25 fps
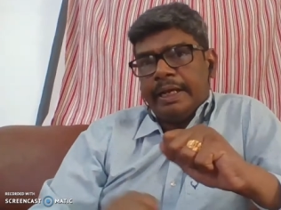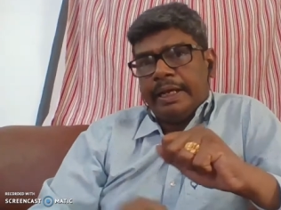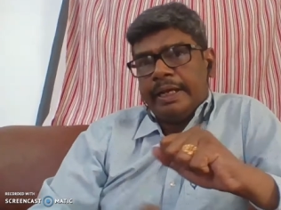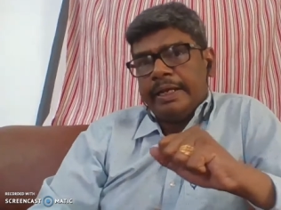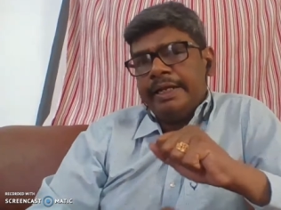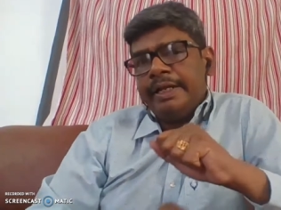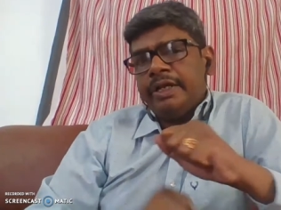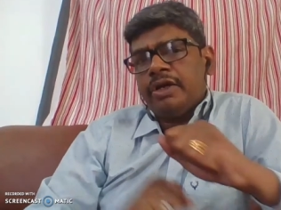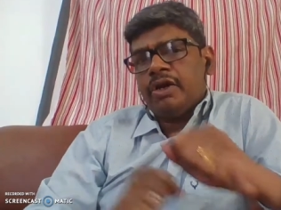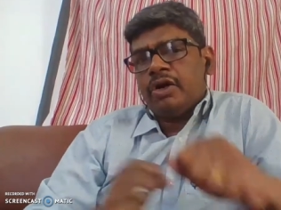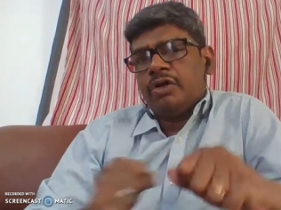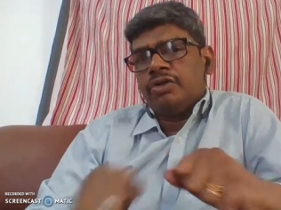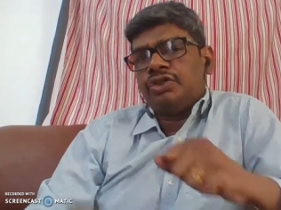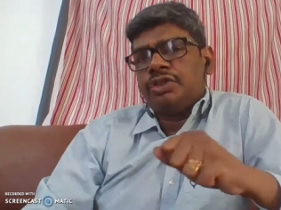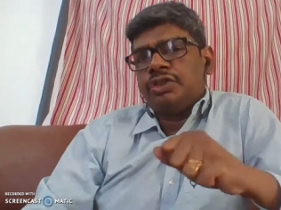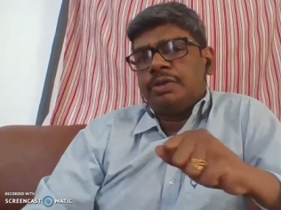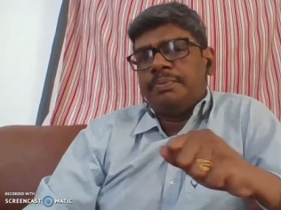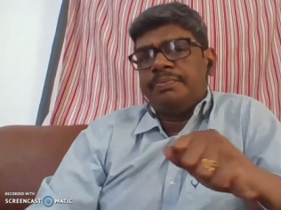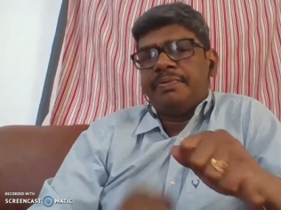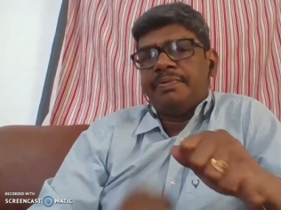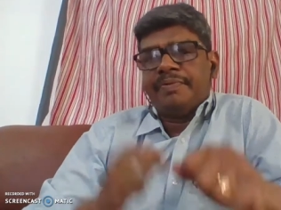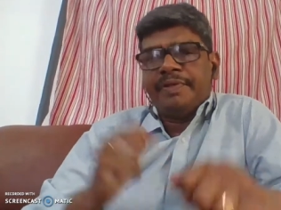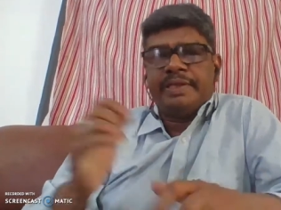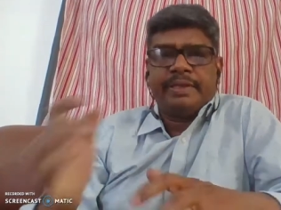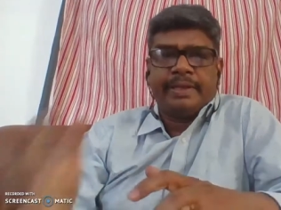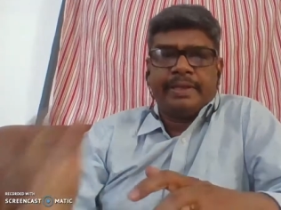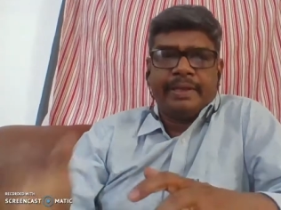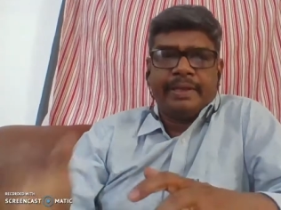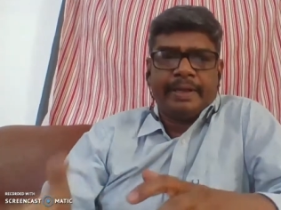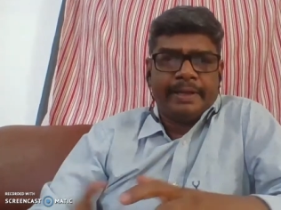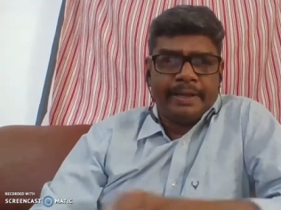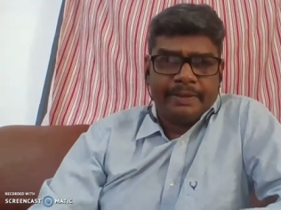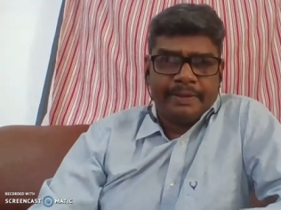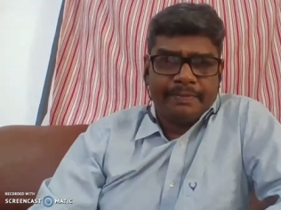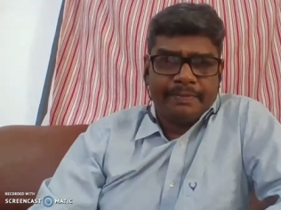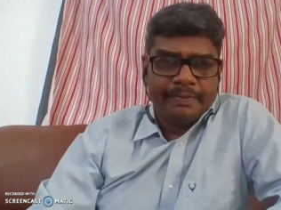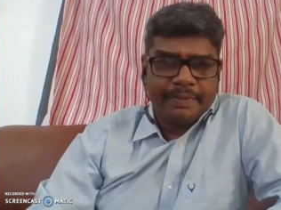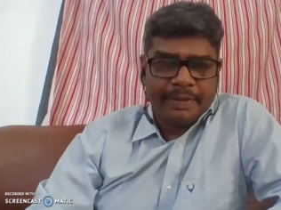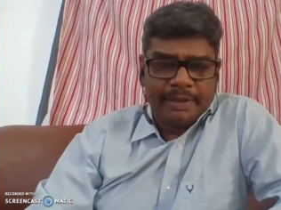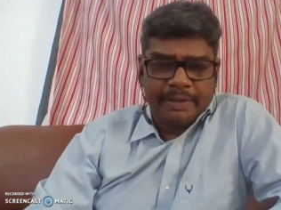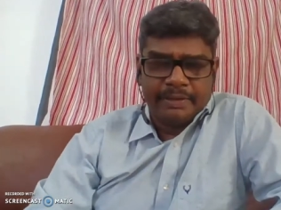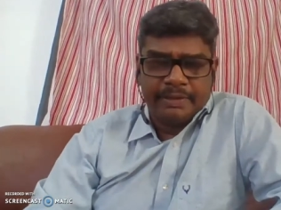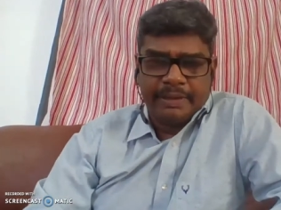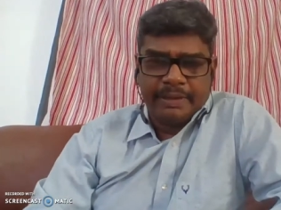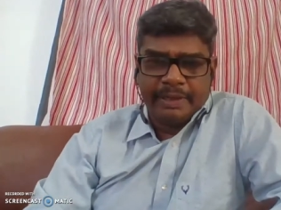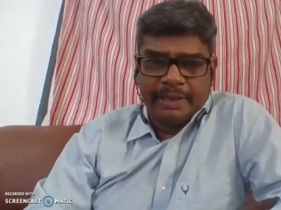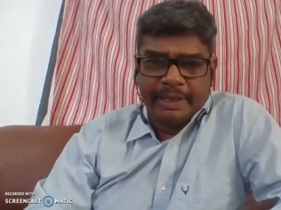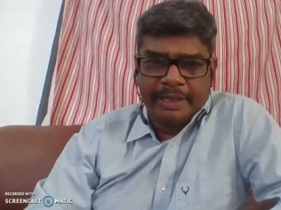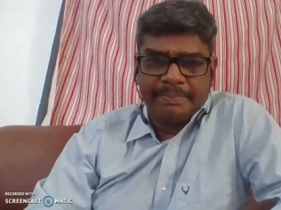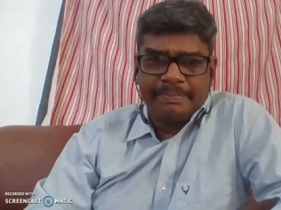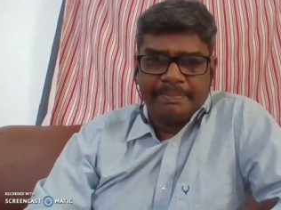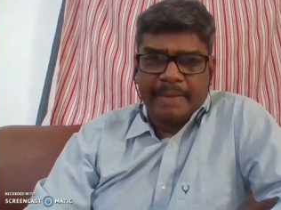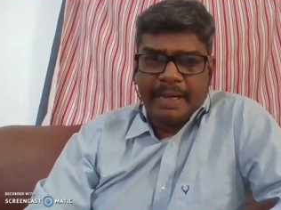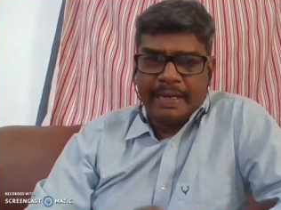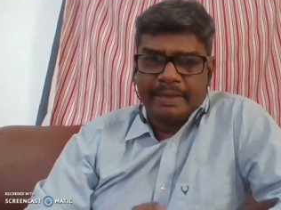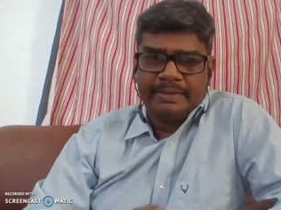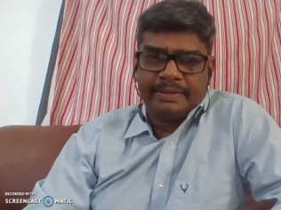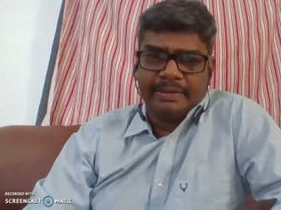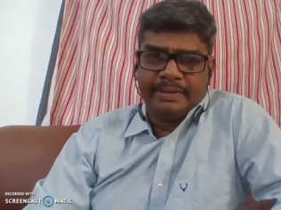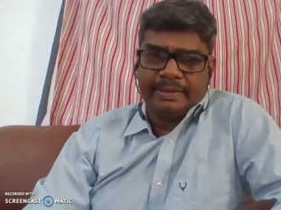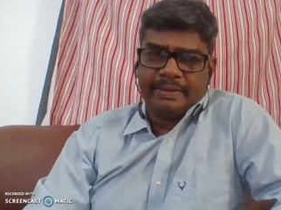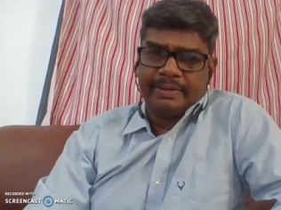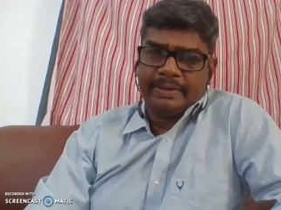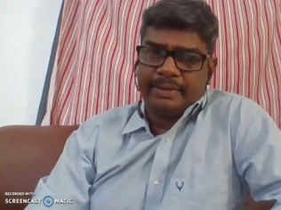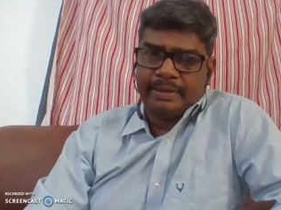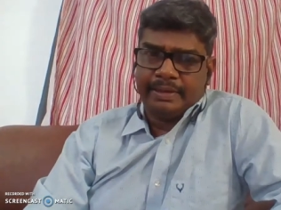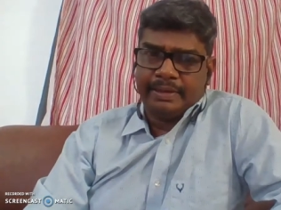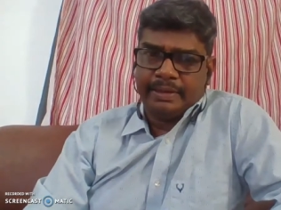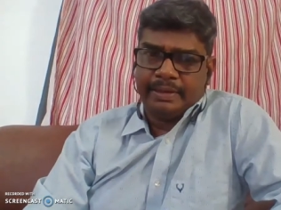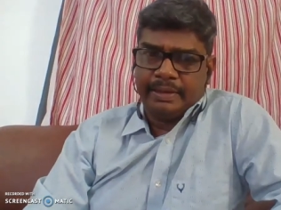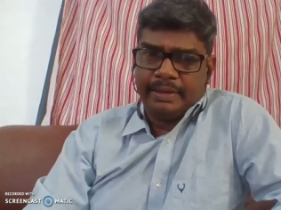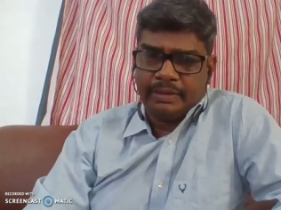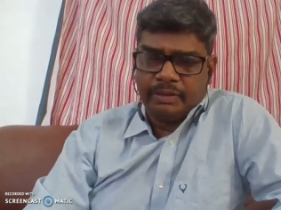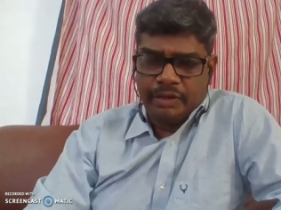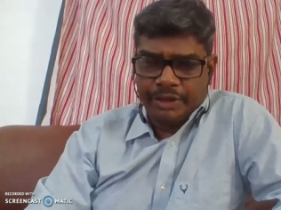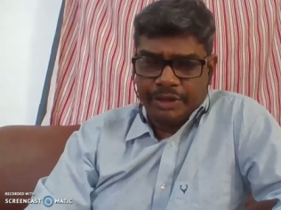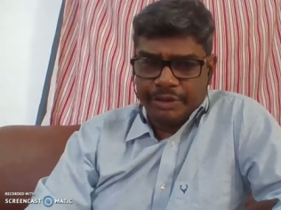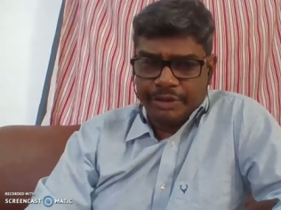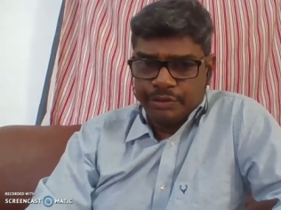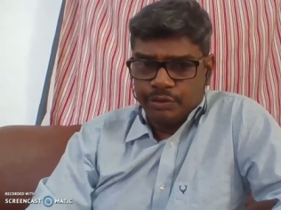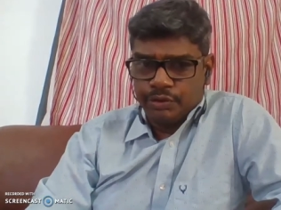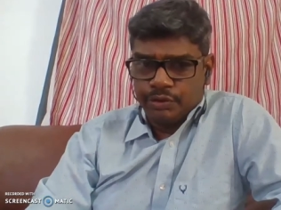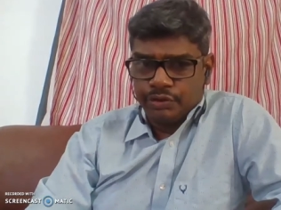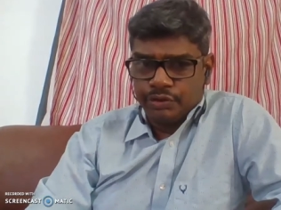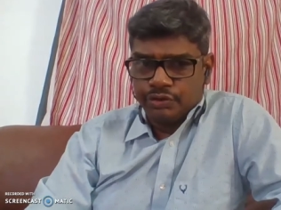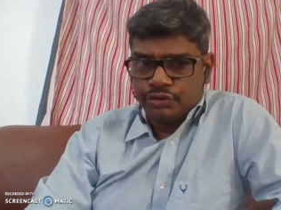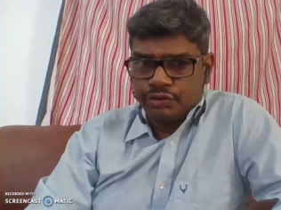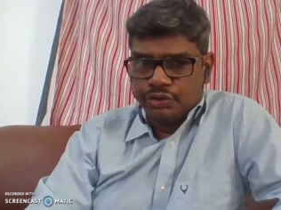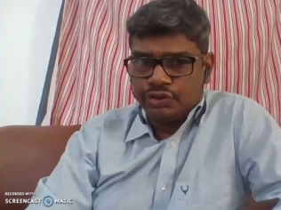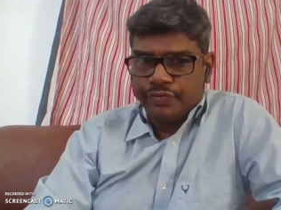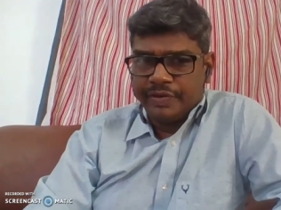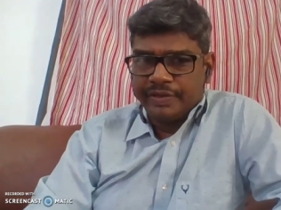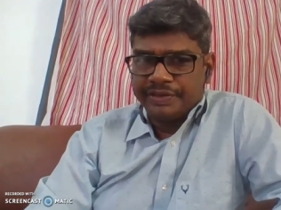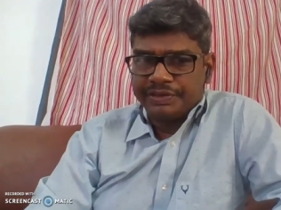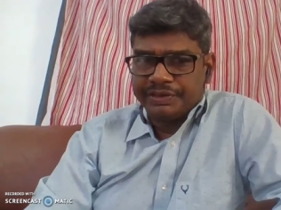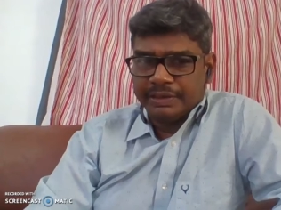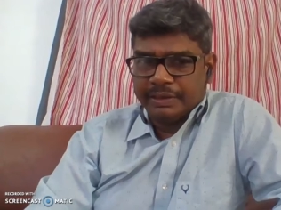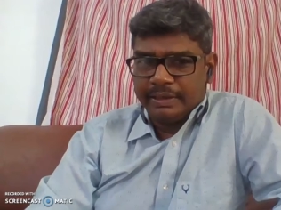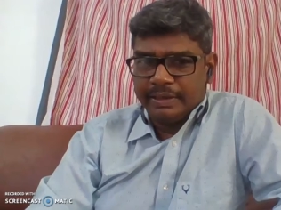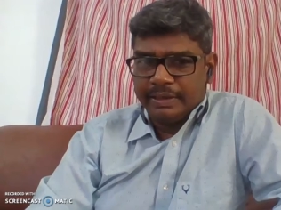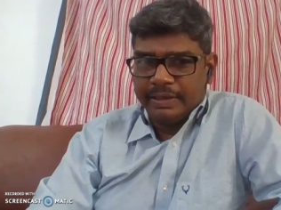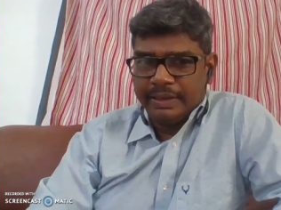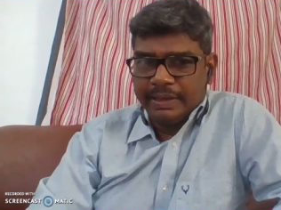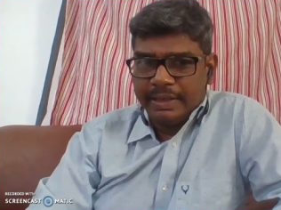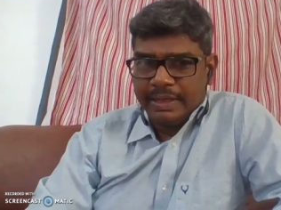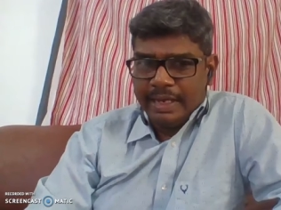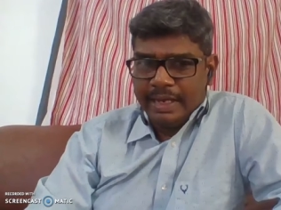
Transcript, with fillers: any concept with any any any matter uh, according to the situation,